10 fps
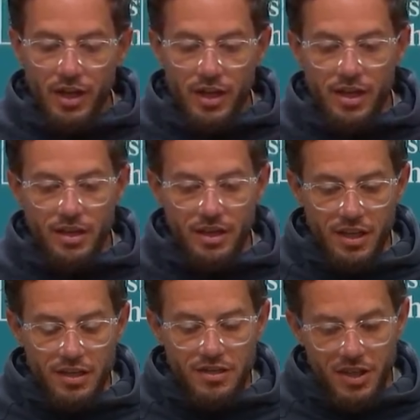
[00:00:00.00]
he
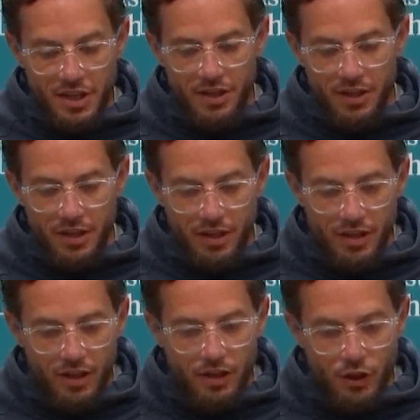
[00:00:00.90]
he did
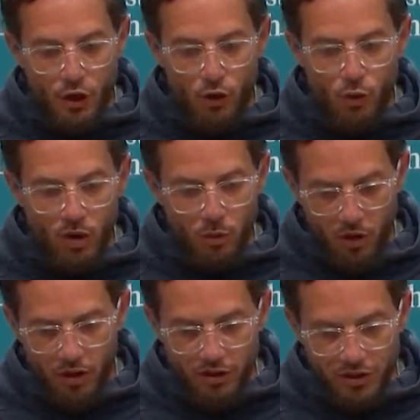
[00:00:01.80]
know who I
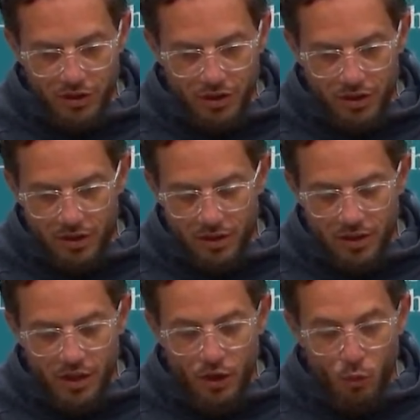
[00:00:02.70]
was,
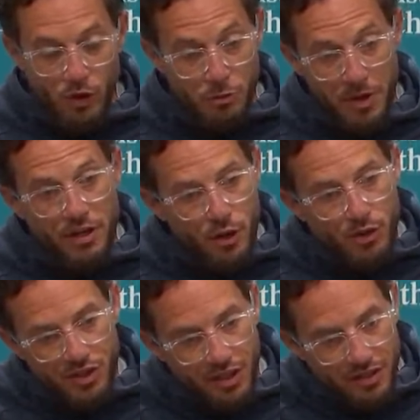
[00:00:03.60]
which made no
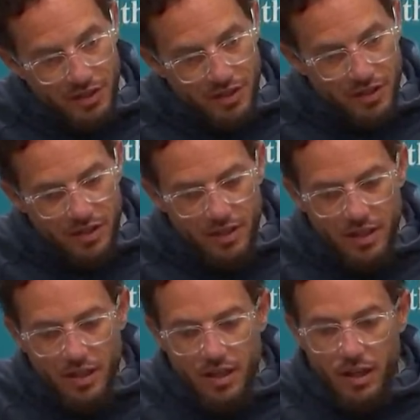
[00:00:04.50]
sense.
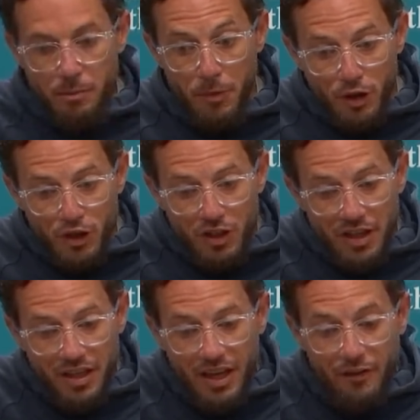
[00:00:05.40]
Much
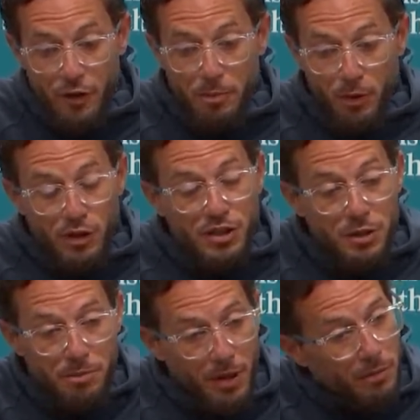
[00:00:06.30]
like every person
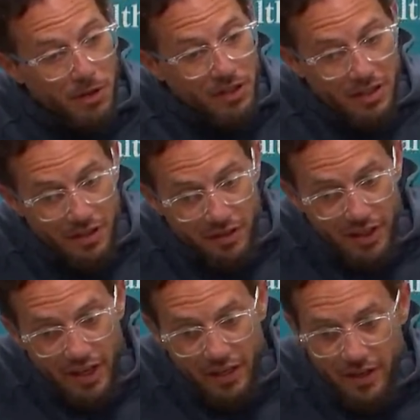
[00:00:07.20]
in public
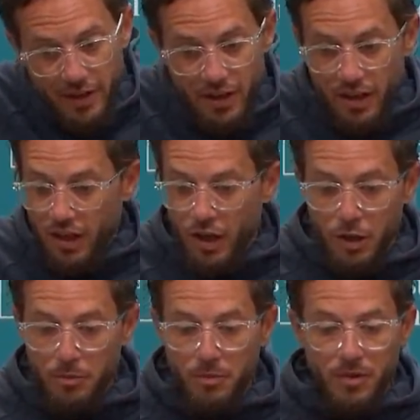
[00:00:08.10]
that
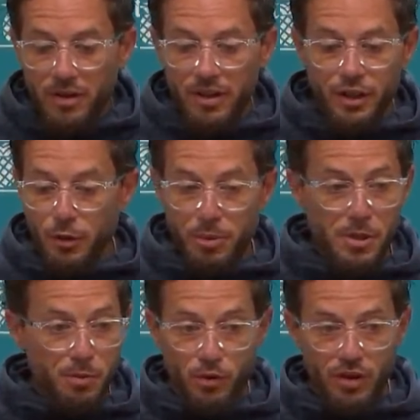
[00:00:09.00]
um, you know,
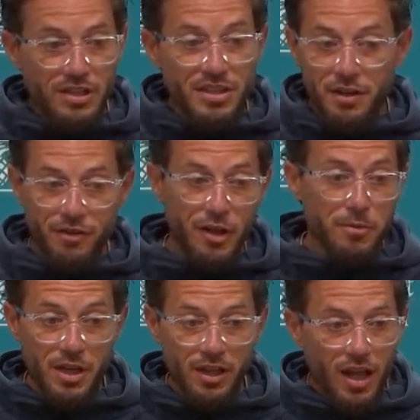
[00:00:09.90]
people identify
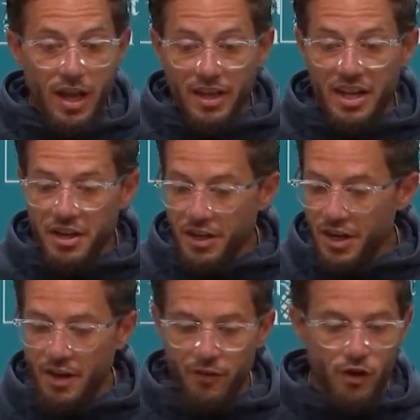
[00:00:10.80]
me a lot, and it
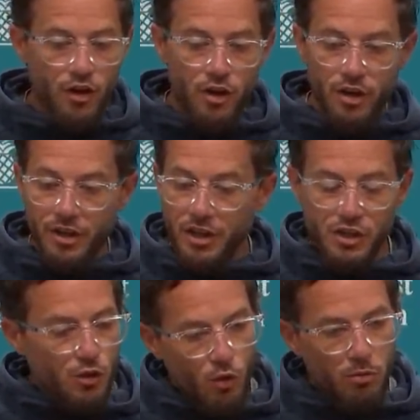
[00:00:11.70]
never
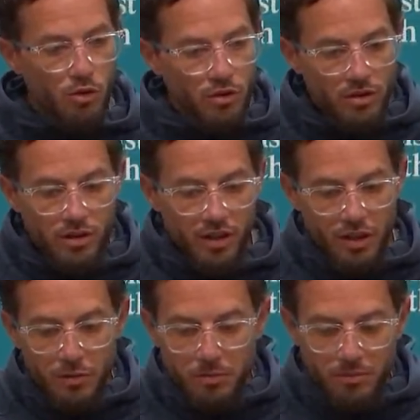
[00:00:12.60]
gets normal.
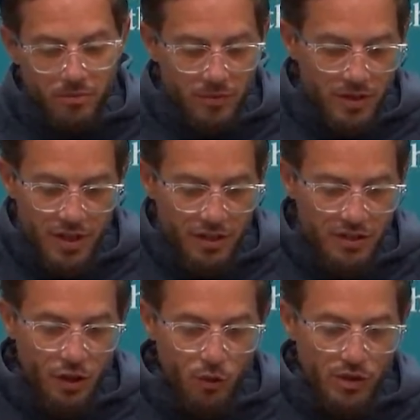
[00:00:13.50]
Um,
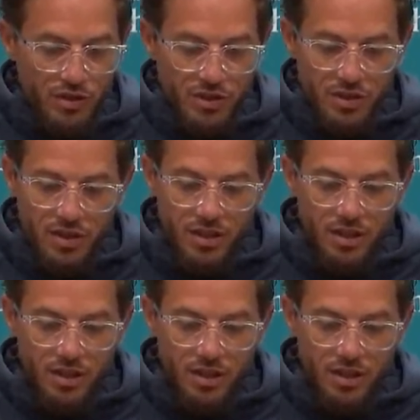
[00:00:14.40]
it's always